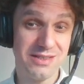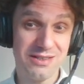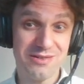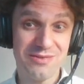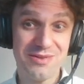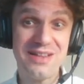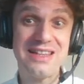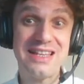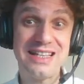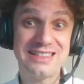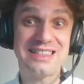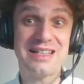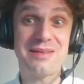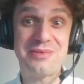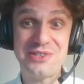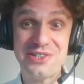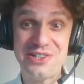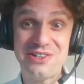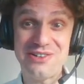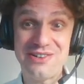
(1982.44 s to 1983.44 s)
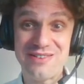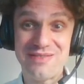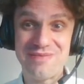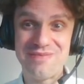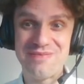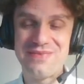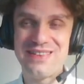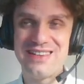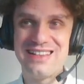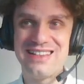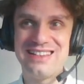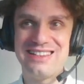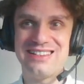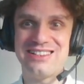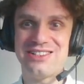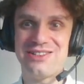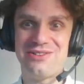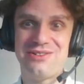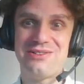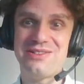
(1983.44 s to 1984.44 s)
Well, that's up to you.
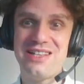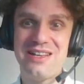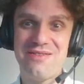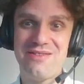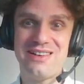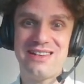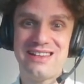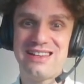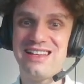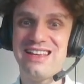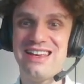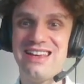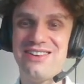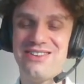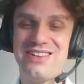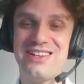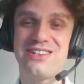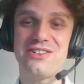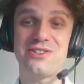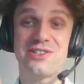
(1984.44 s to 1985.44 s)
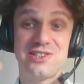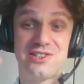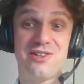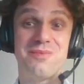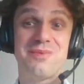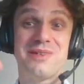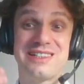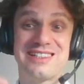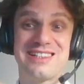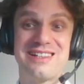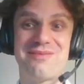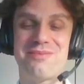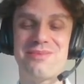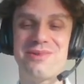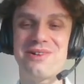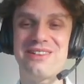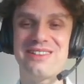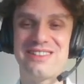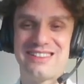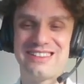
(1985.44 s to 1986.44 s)
So definitely you need to stop at some
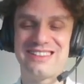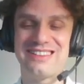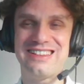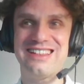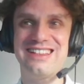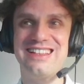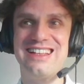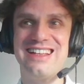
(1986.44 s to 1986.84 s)
point